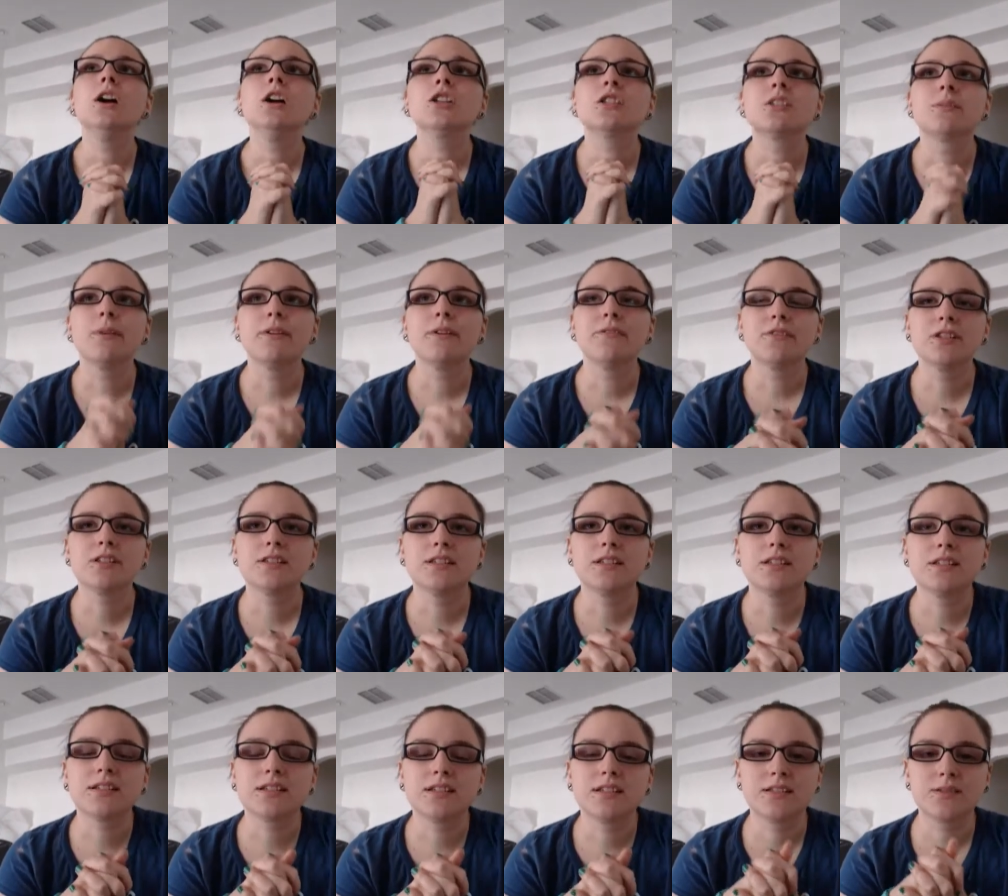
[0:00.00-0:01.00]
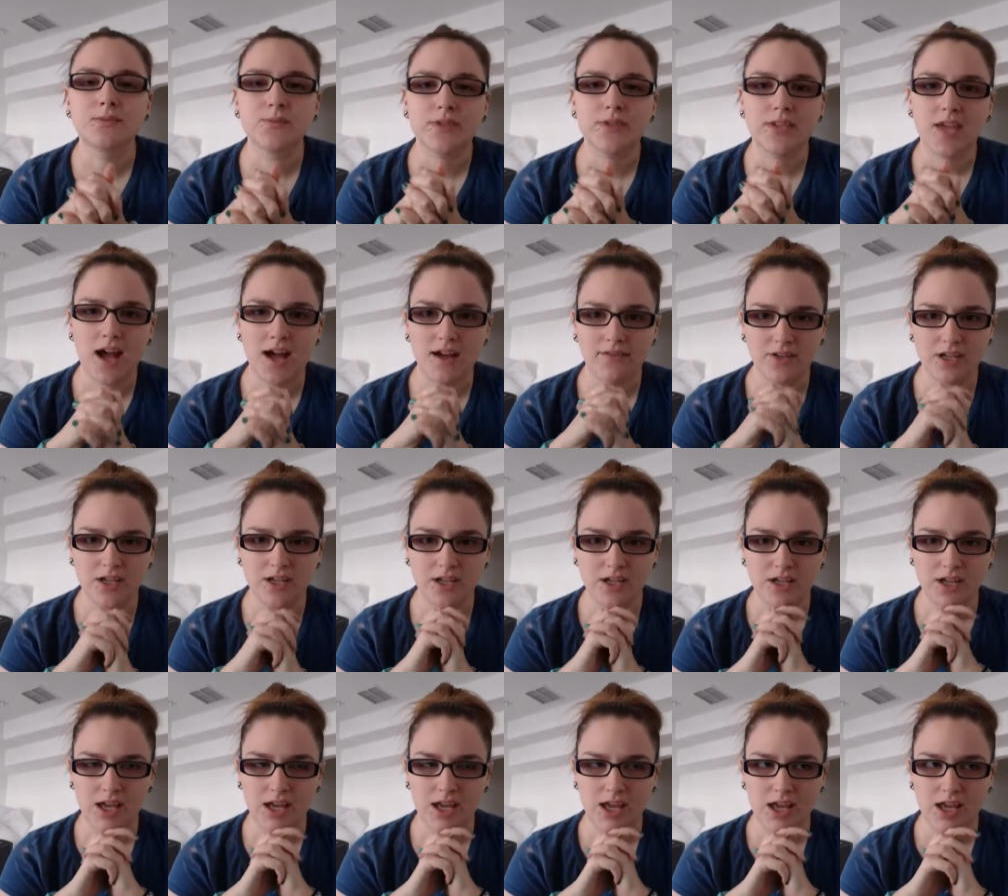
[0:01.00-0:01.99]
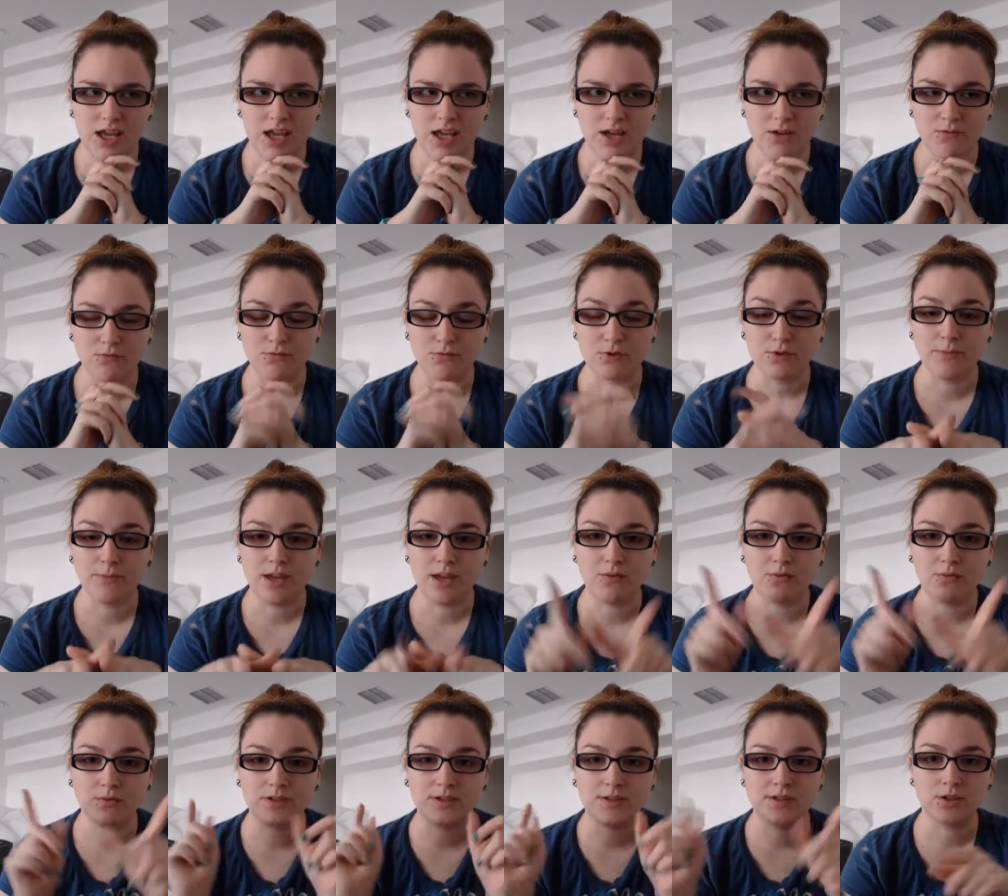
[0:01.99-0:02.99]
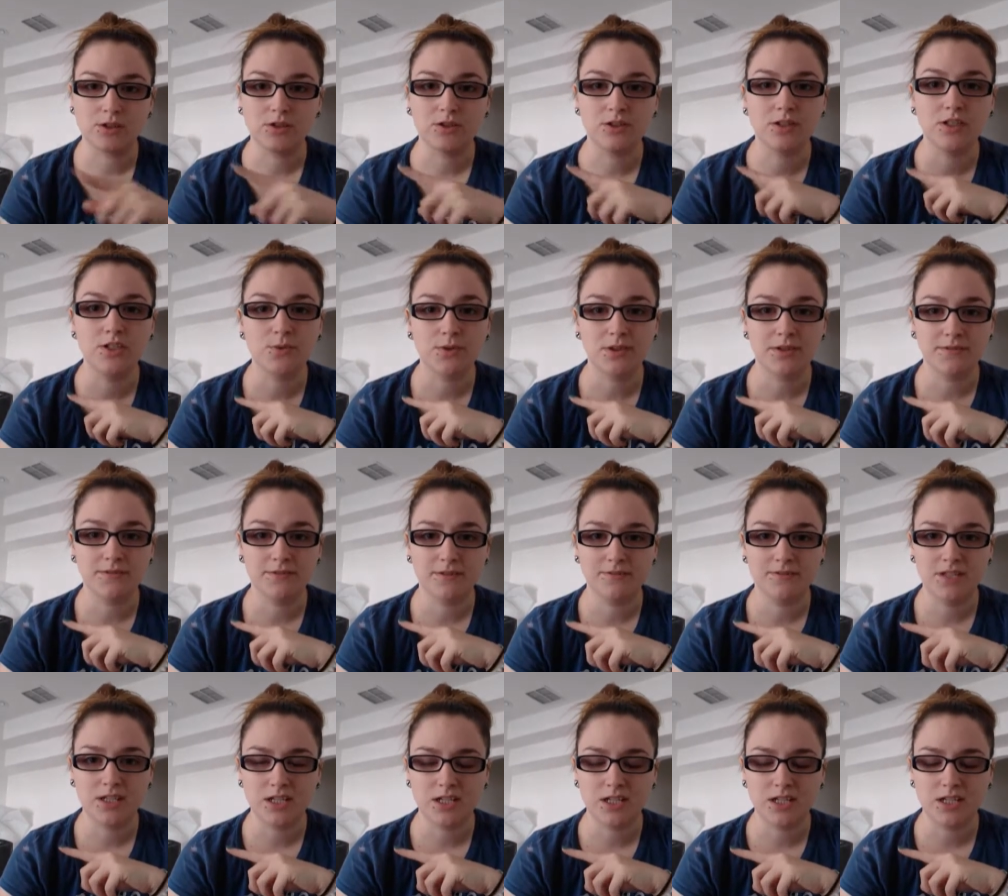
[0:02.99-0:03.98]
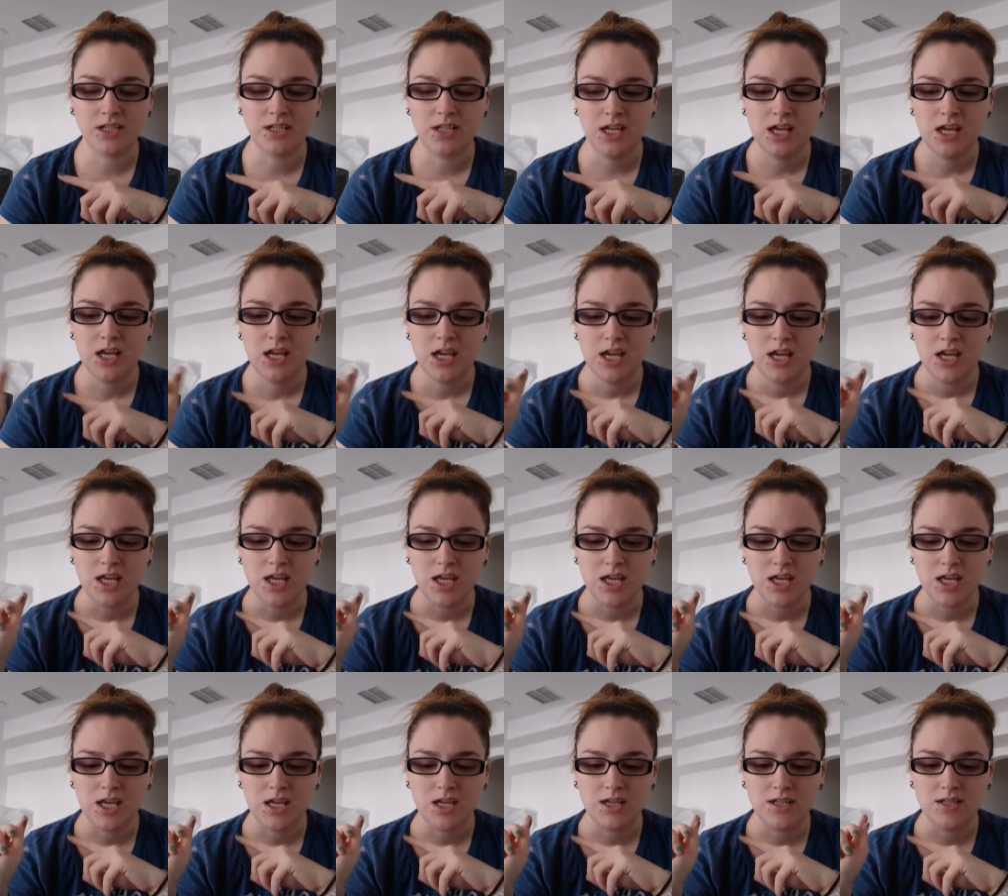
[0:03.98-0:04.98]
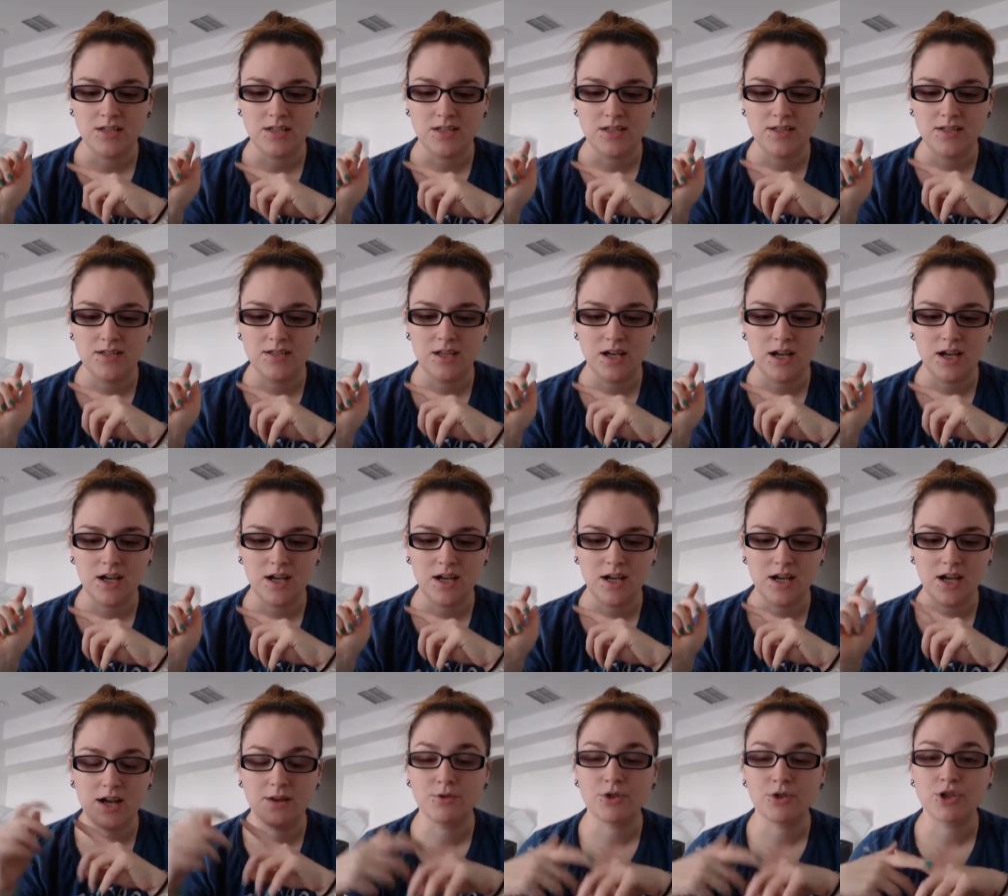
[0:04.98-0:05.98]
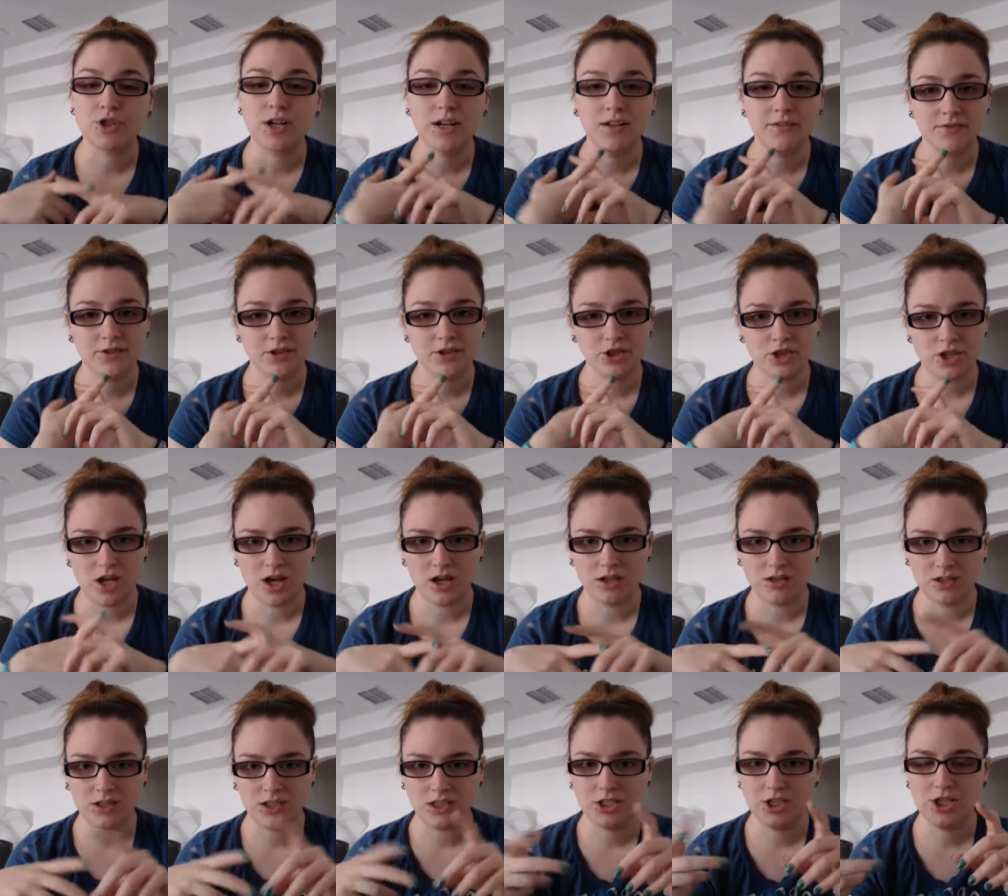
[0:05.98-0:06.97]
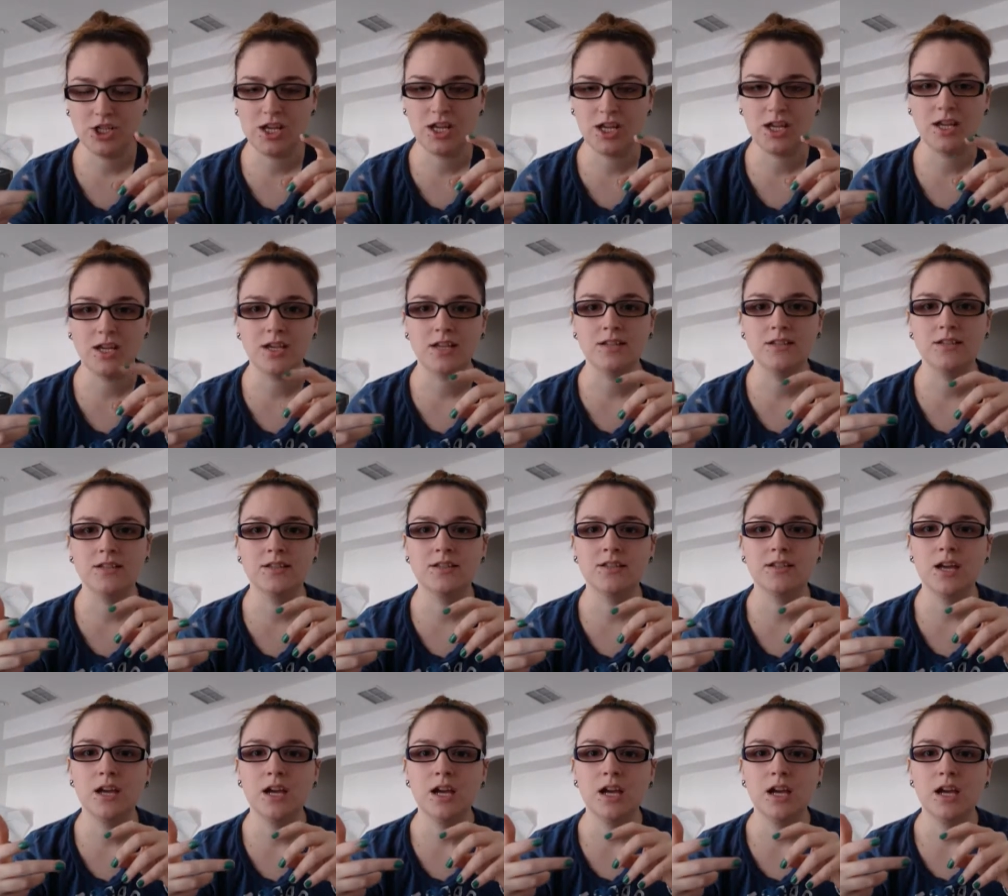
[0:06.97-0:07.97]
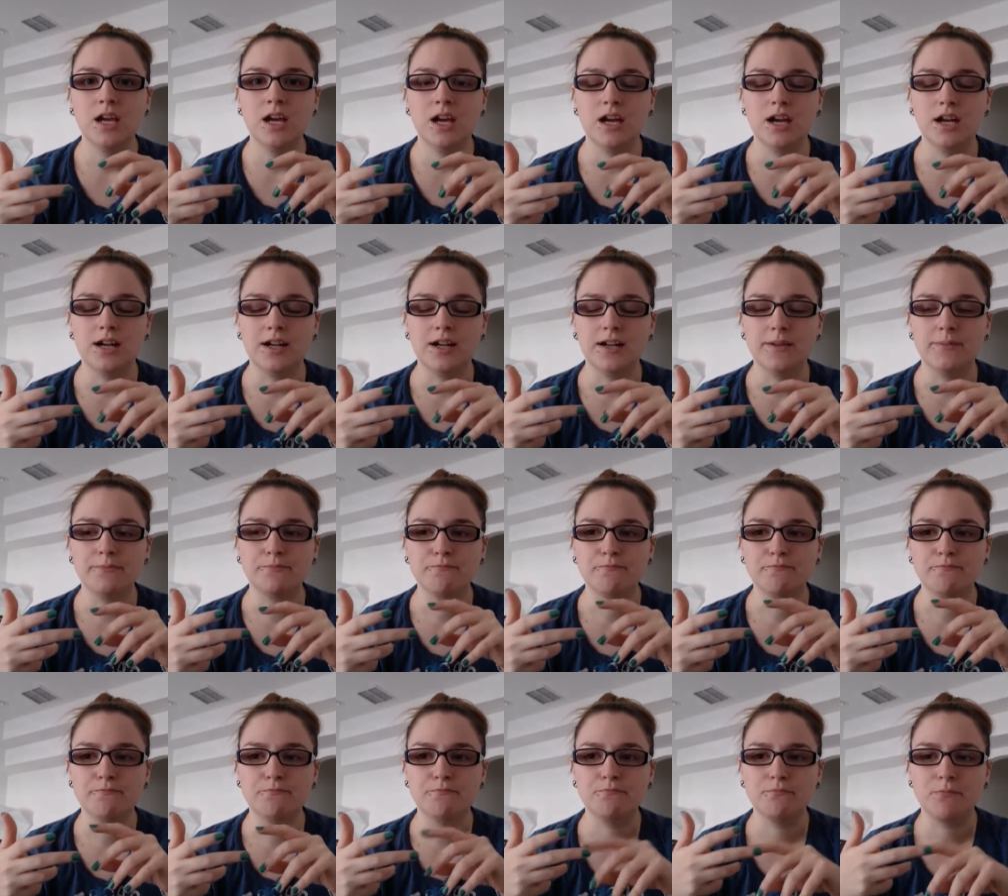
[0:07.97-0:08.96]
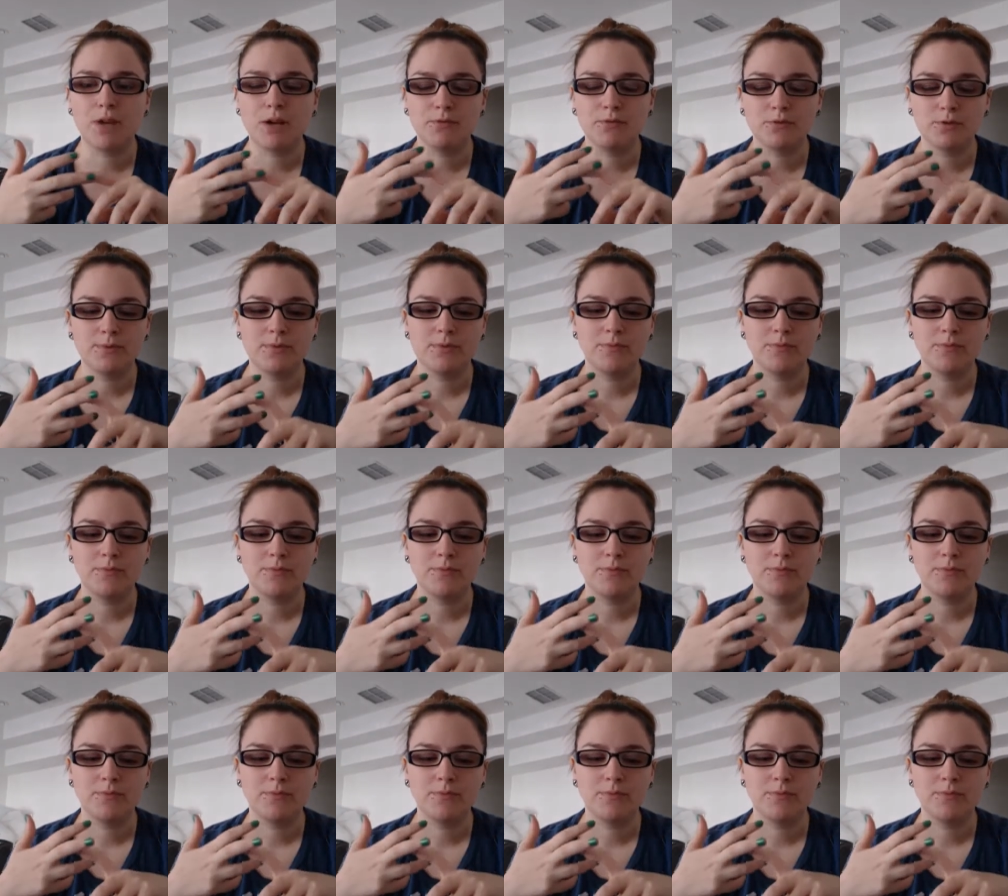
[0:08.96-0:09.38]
So my first instance with having a roommate was in early 2015, and I was trying to finish college, and my